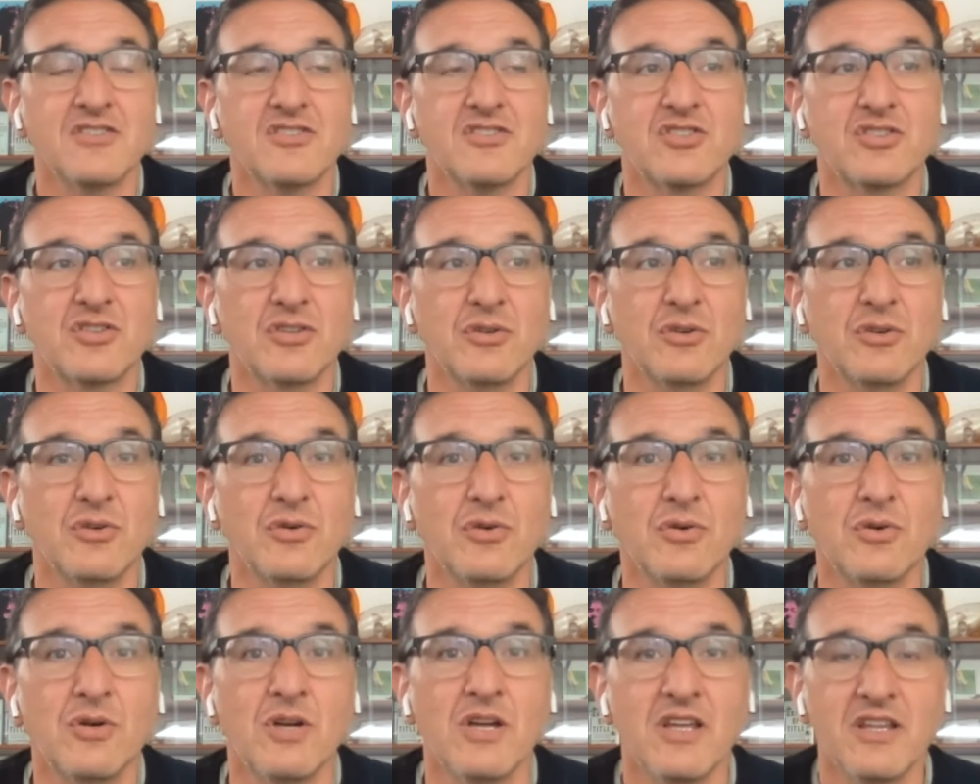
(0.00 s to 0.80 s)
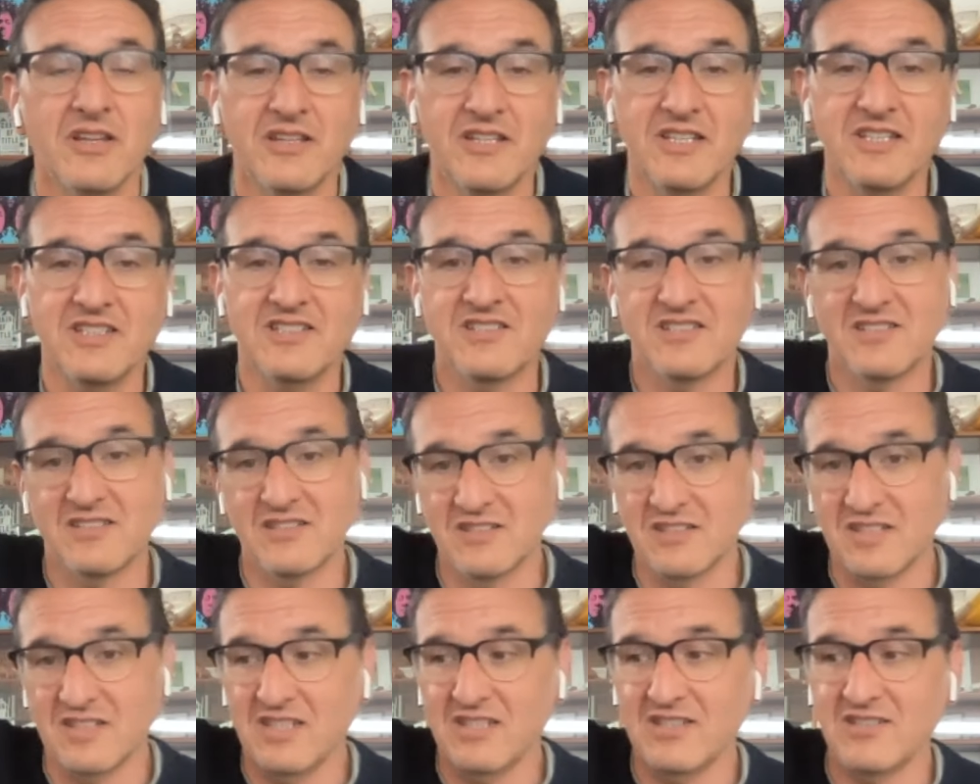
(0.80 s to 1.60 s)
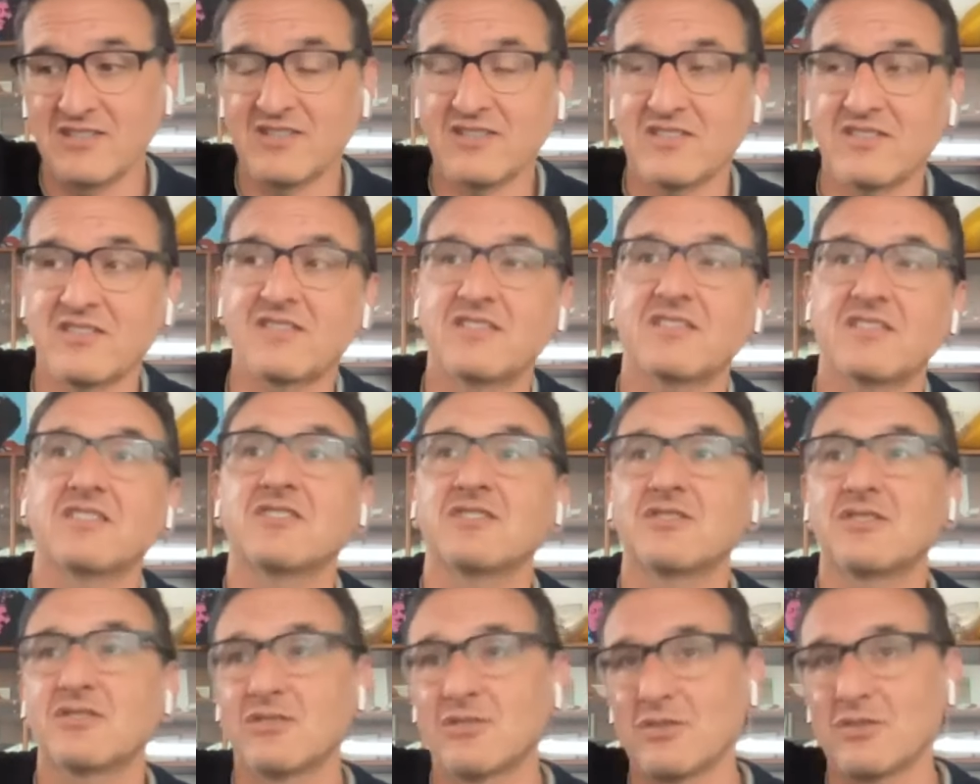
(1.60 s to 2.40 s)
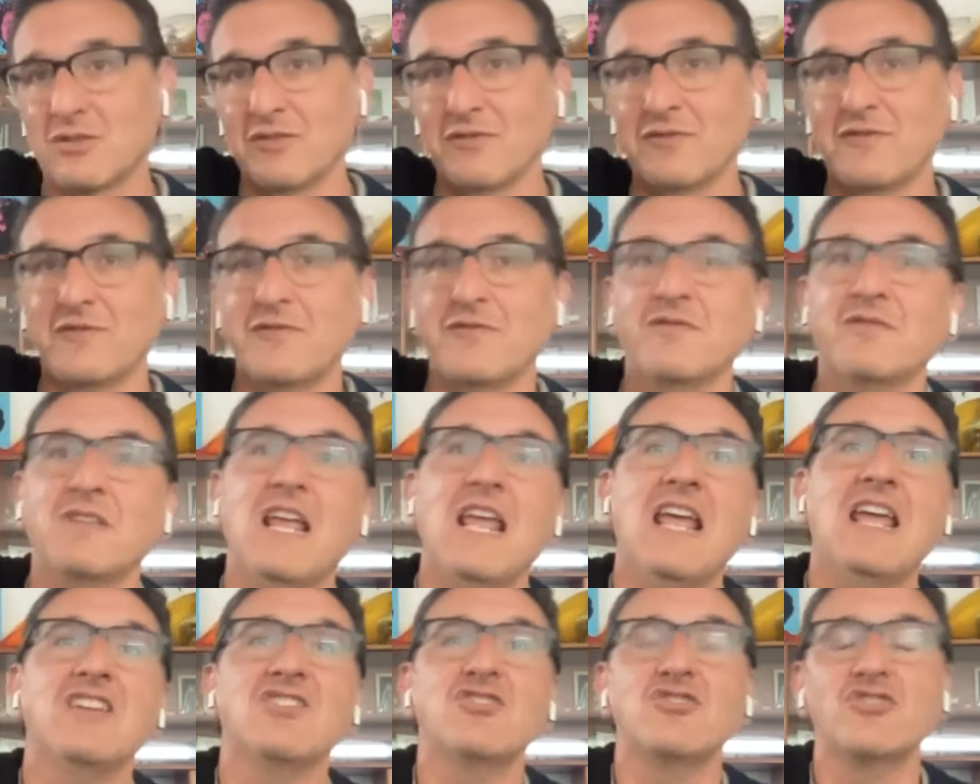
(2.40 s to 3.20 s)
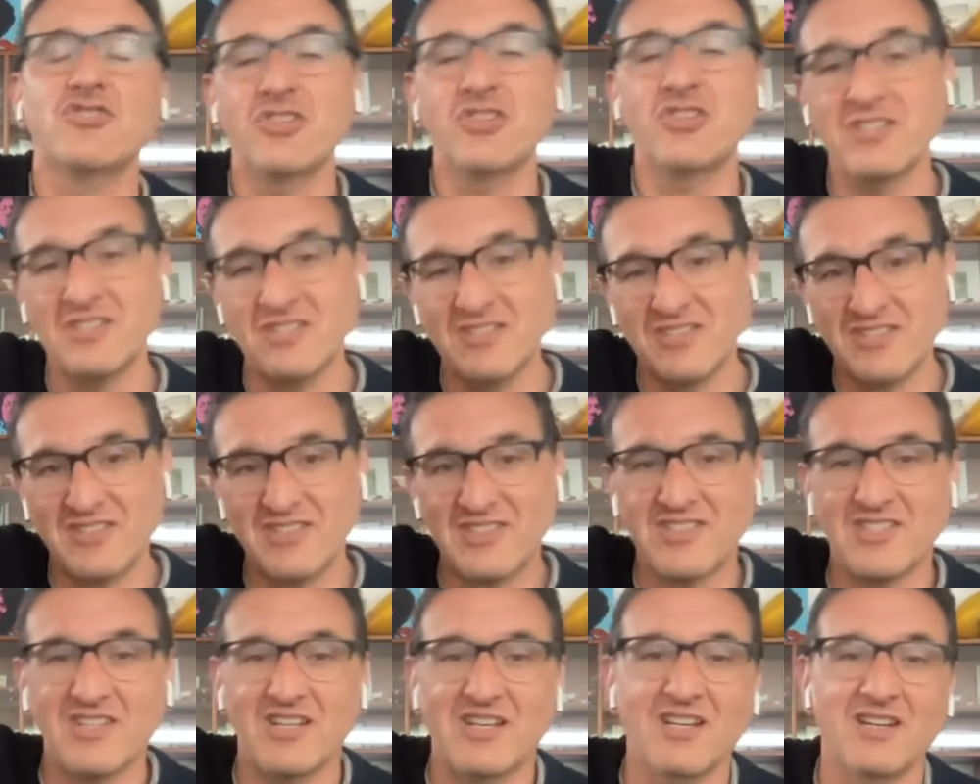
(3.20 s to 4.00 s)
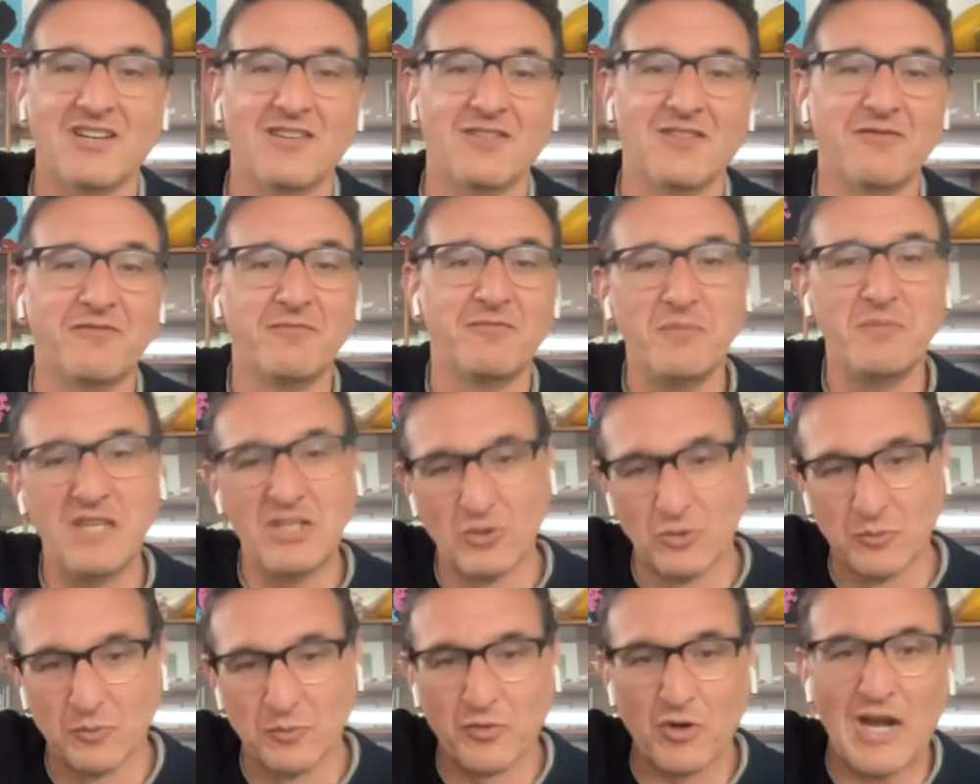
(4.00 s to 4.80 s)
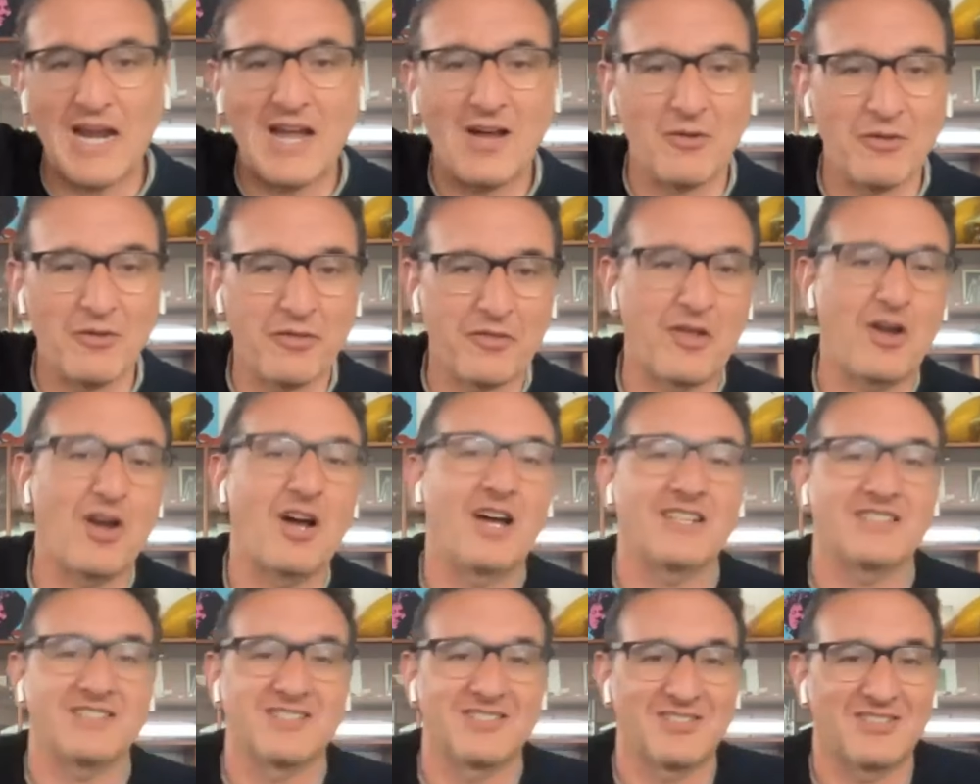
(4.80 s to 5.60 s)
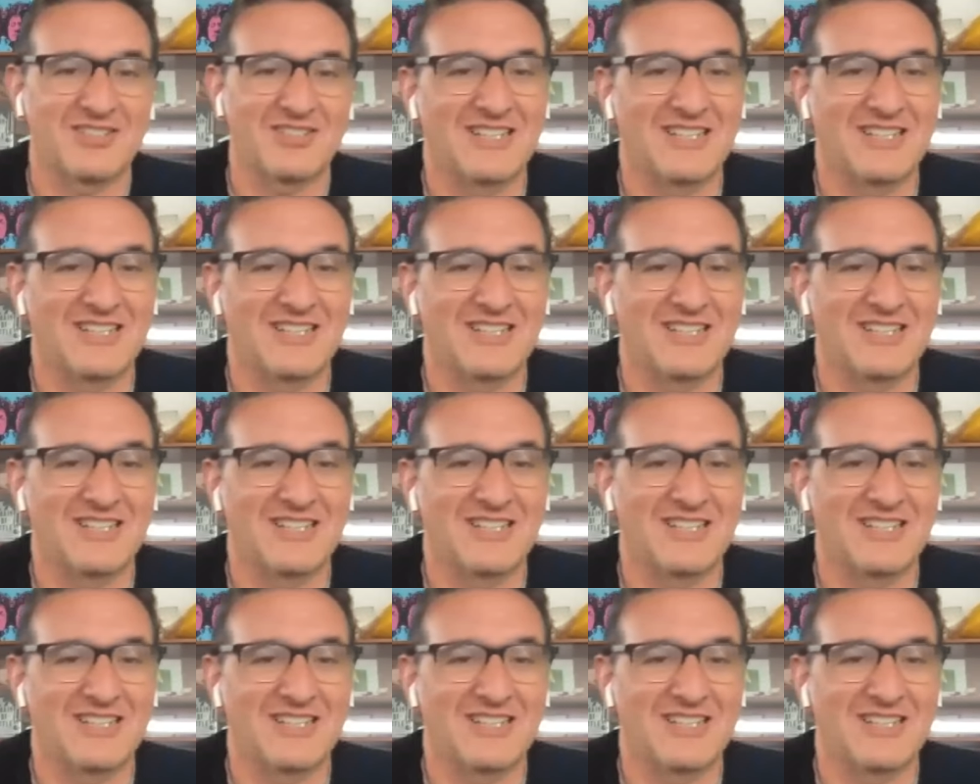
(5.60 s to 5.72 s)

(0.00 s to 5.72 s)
to these these sort of engines of middle brow thoughts